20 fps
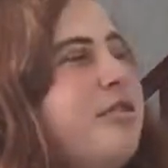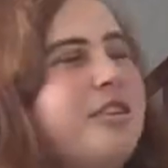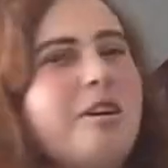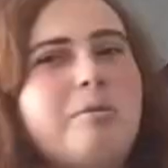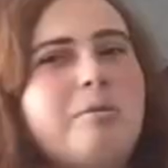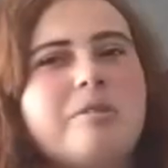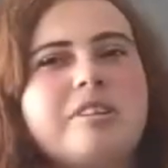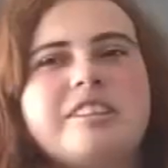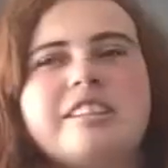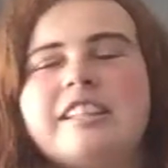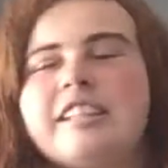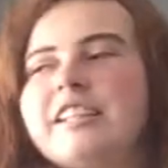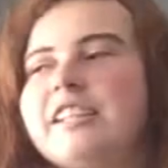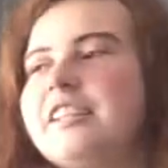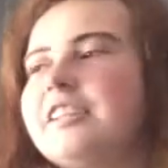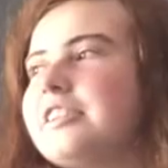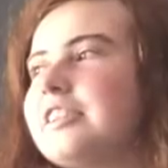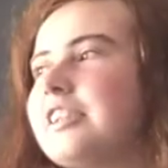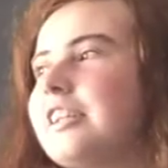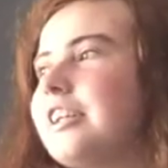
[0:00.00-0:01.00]
forgot what day it
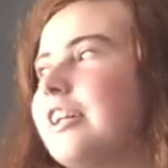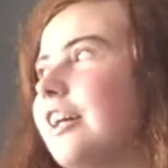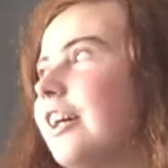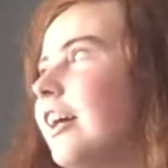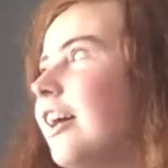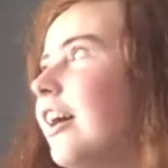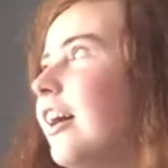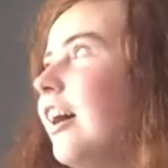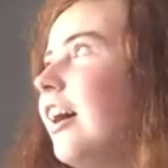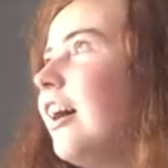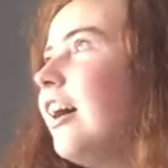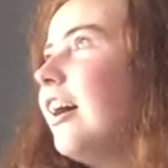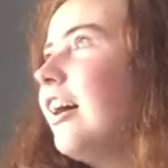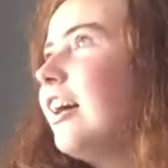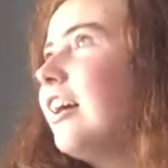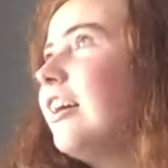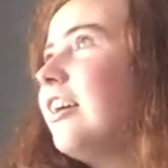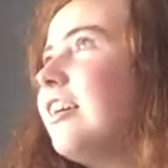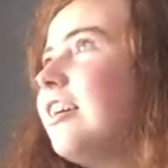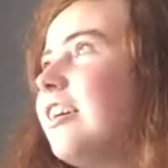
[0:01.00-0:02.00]
is today.
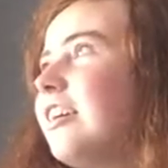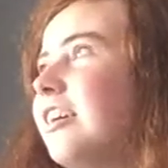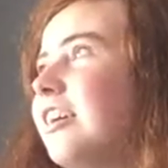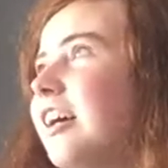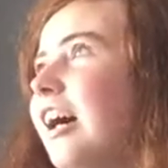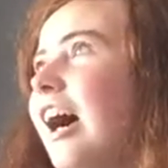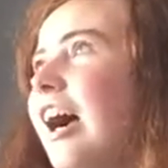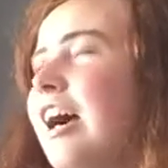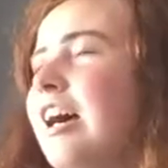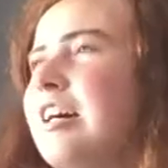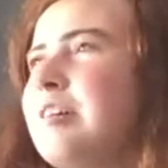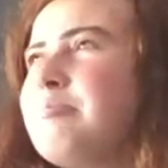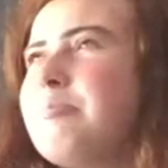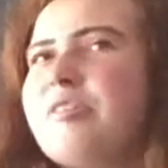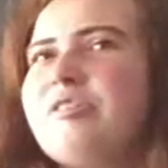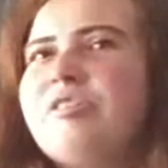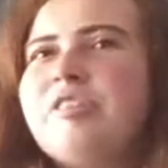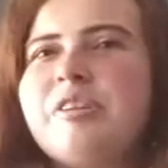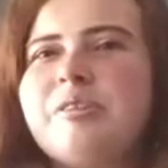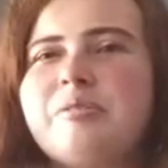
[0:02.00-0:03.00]

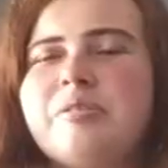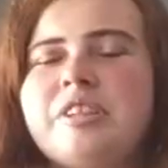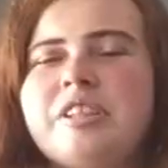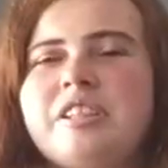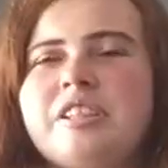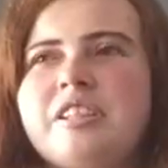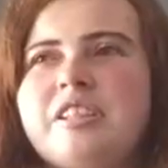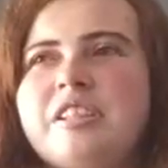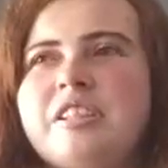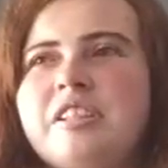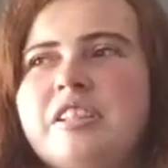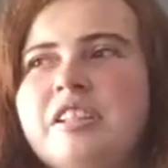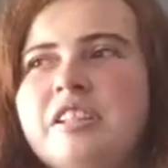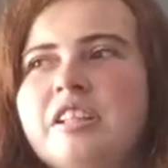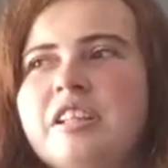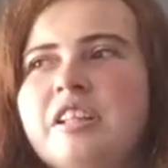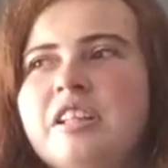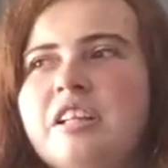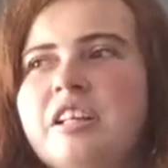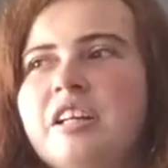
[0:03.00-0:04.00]
I think it was
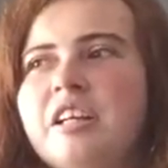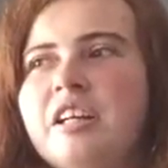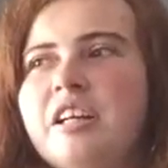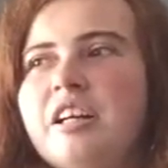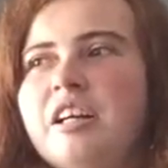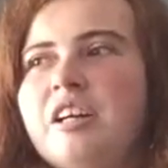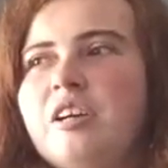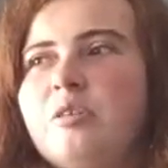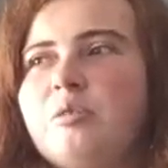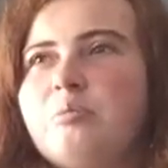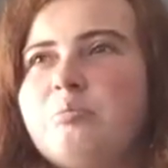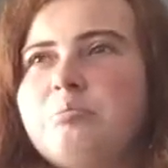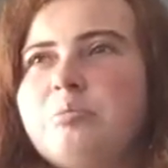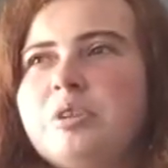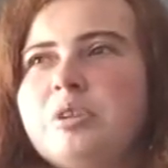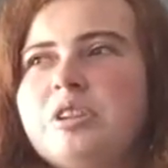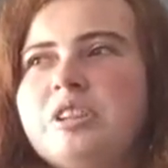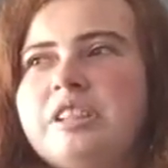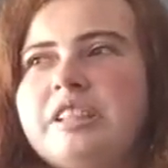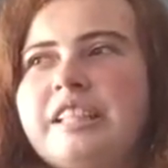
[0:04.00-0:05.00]

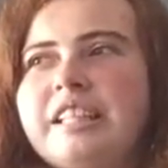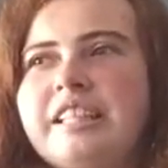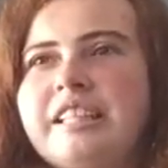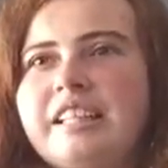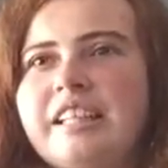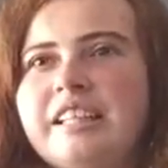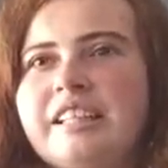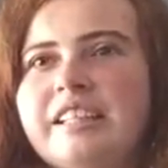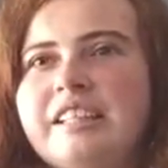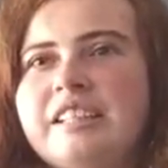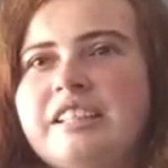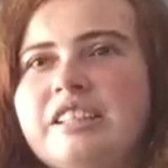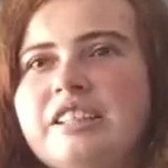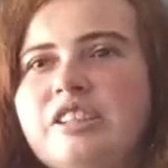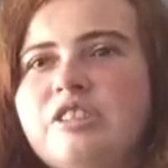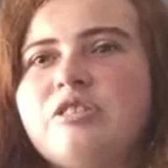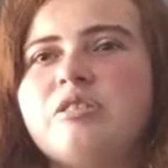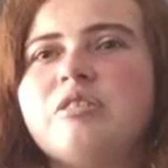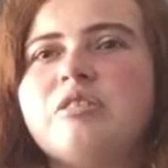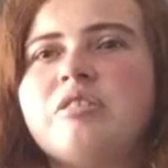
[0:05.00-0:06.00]
Monday night.
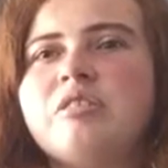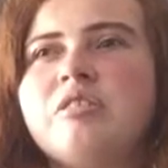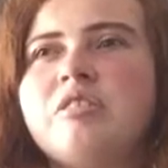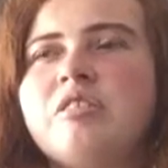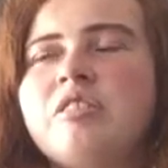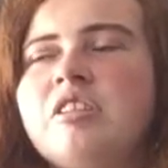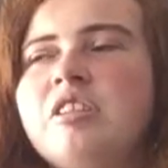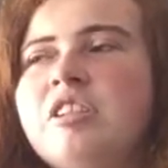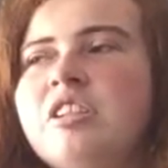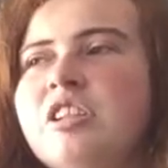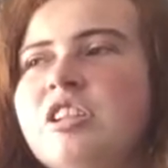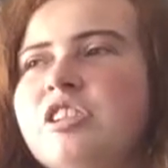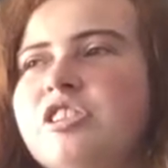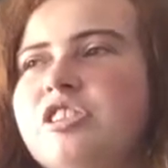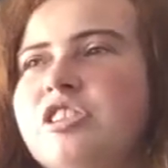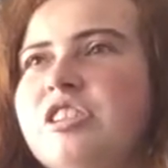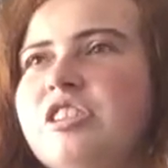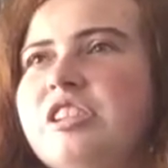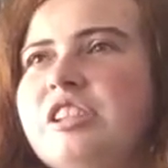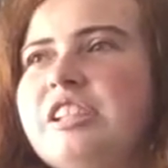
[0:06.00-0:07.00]
No,
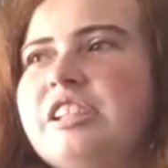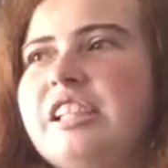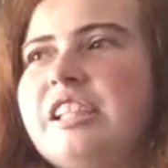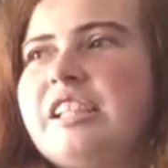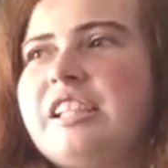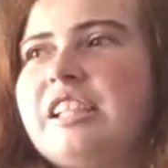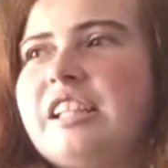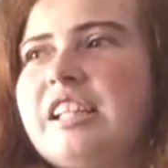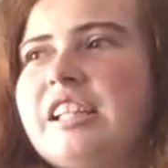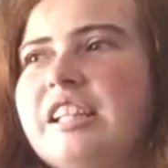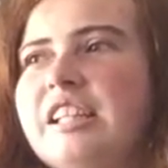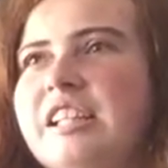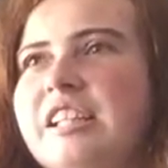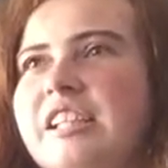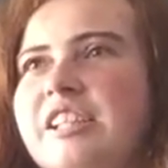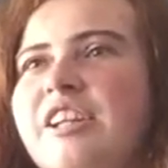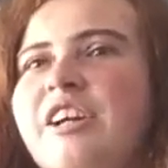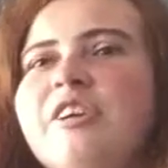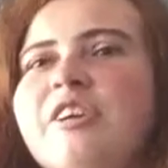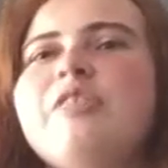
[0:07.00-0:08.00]
Tuesday night.
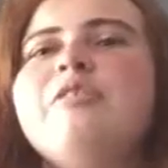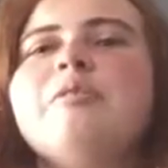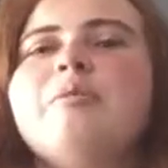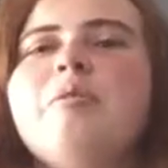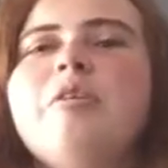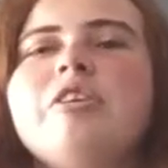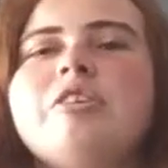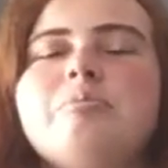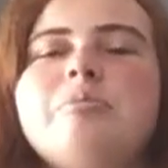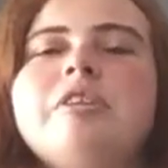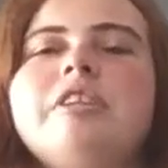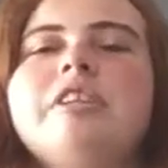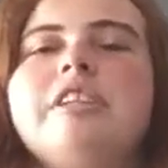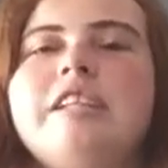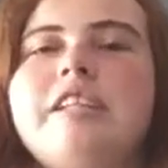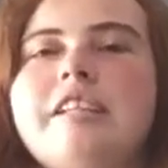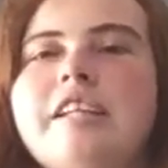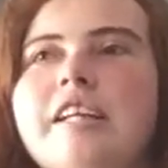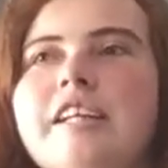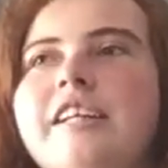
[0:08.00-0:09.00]
No, it was
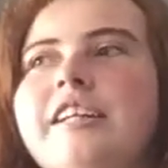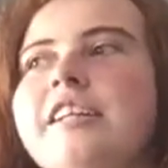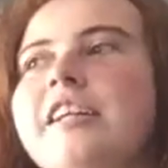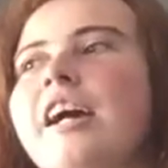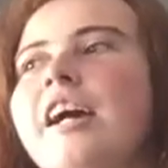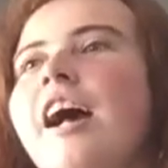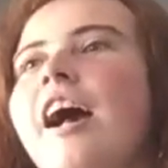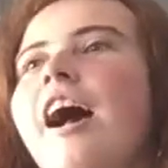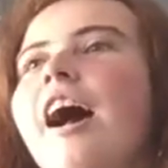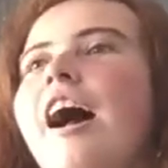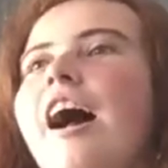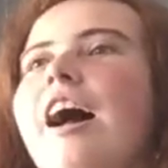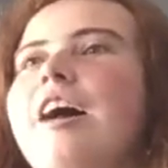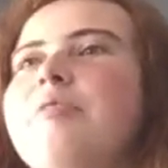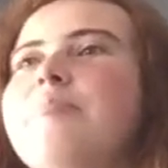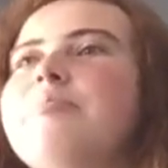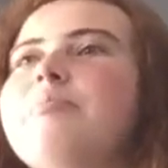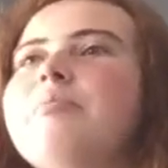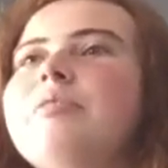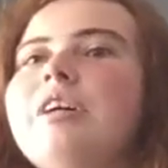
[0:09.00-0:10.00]
Monday night.
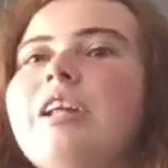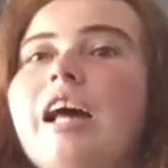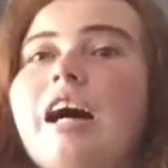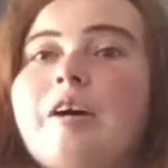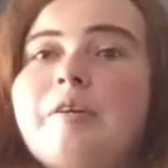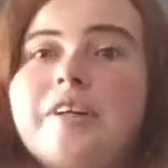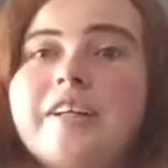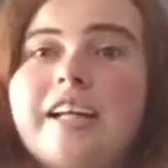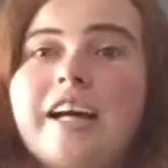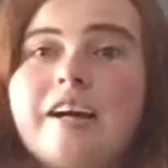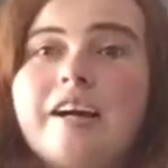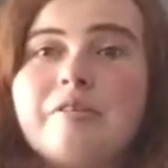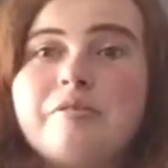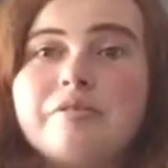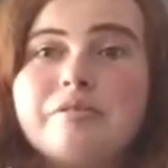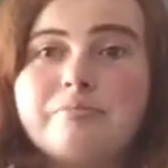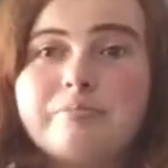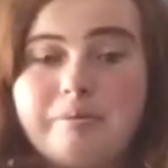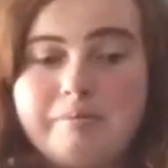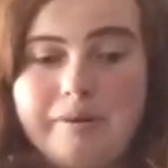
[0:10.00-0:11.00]
Well, I went out
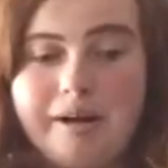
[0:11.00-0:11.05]
with my